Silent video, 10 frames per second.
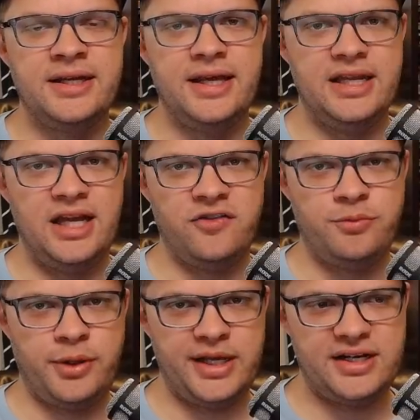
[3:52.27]
enough
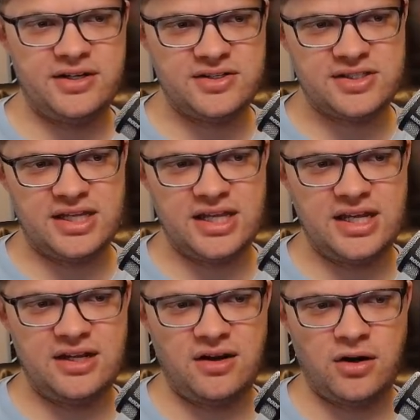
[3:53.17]
players that
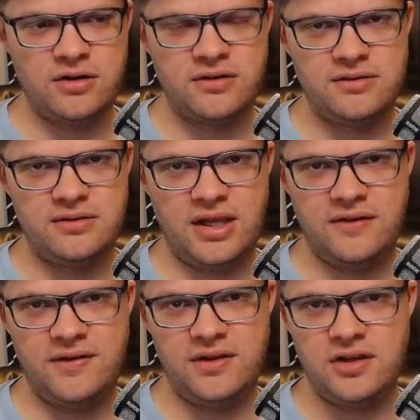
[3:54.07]
they aren't like
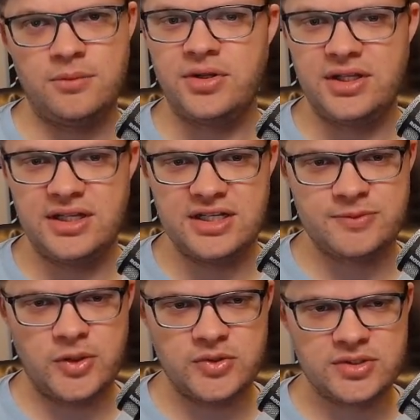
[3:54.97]
feeling completely
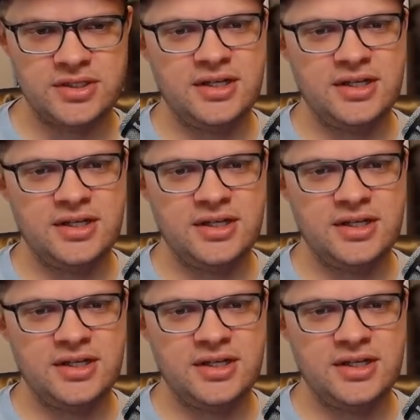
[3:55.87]
exposed.